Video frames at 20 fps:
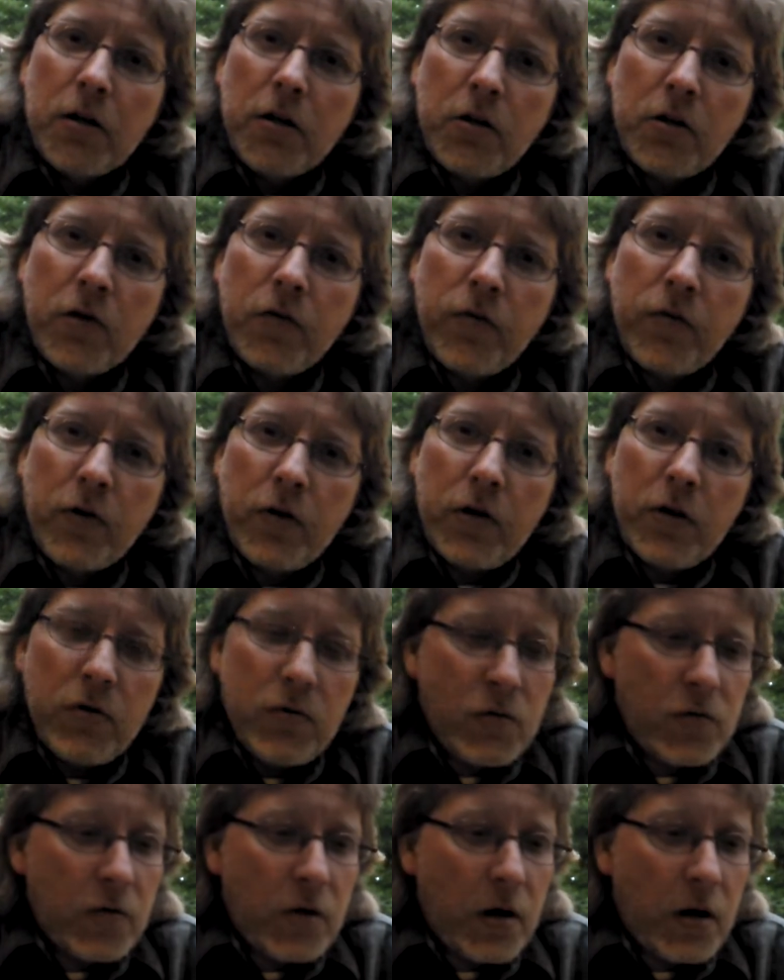So for
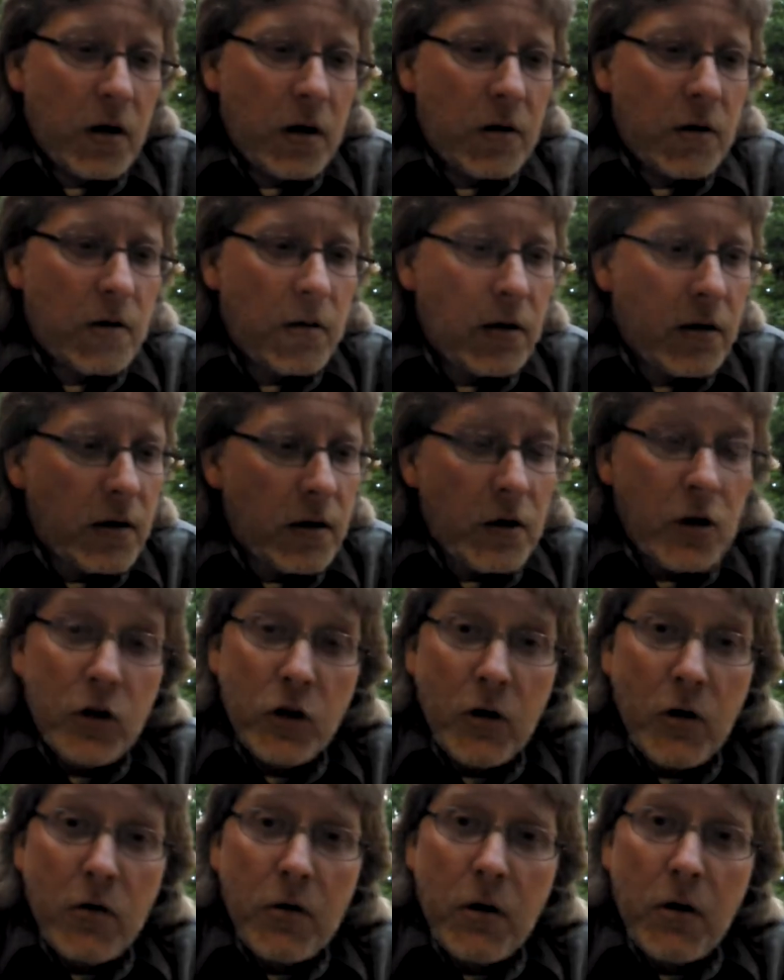you
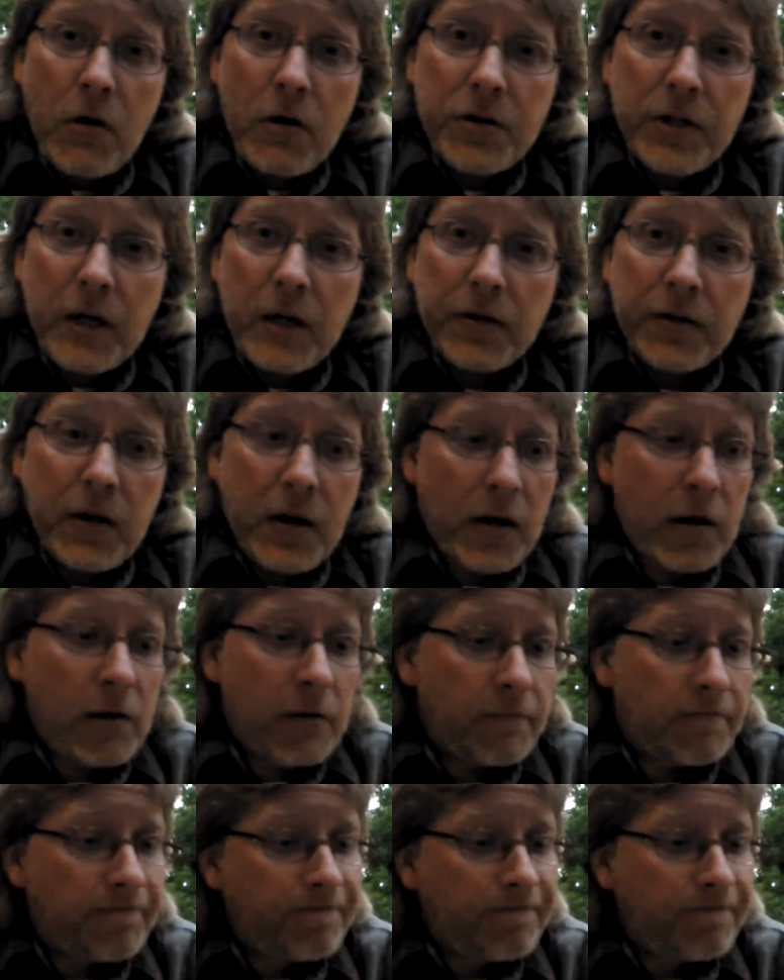know-it-alls out there,